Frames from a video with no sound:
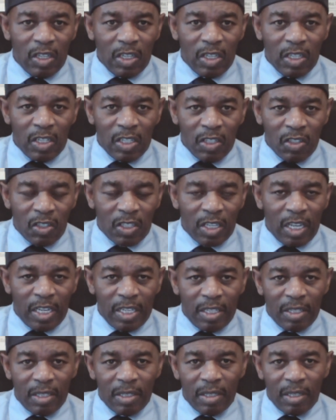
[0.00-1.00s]
and
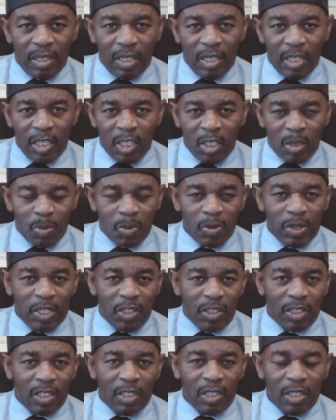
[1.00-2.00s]
insight and
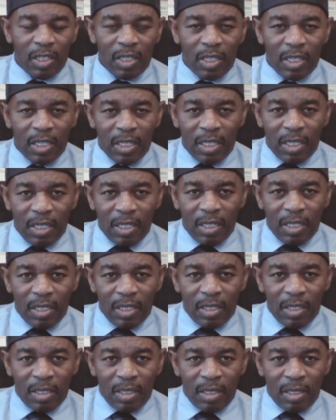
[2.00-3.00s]
inspiration
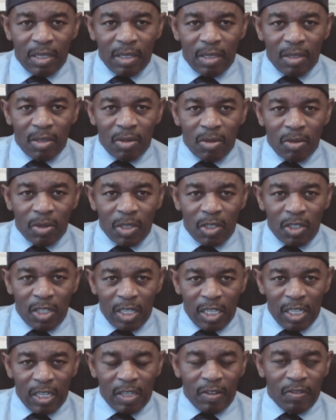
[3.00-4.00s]
to
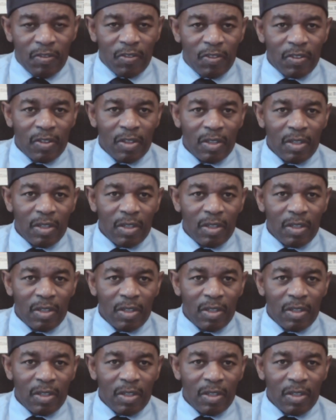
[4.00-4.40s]
achieve